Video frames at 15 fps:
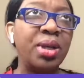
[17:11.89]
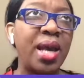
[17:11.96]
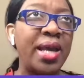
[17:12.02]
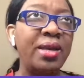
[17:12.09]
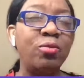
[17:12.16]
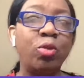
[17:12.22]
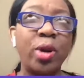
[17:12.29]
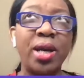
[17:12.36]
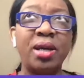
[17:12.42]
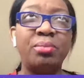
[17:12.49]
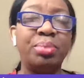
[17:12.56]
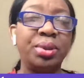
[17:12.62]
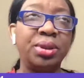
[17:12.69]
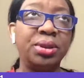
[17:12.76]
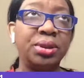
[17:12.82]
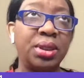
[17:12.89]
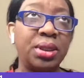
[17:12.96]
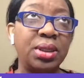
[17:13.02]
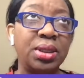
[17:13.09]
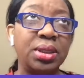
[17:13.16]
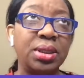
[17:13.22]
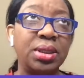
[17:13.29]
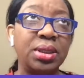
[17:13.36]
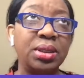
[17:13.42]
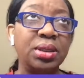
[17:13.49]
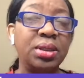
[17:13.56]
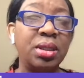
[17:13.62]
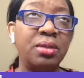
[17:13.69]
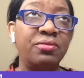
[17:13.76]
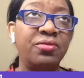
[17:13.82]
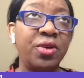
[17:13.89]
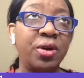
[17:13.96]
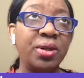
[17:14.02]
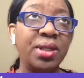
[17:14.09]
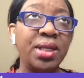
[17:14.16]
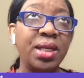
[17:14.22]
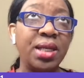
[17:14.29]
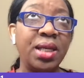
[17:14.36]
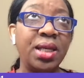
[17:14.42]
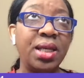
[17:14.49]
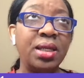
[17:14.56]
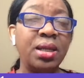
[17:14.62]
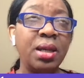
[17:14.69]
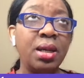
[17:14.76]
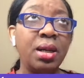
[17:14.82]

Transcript: Aweber, ConvertKit,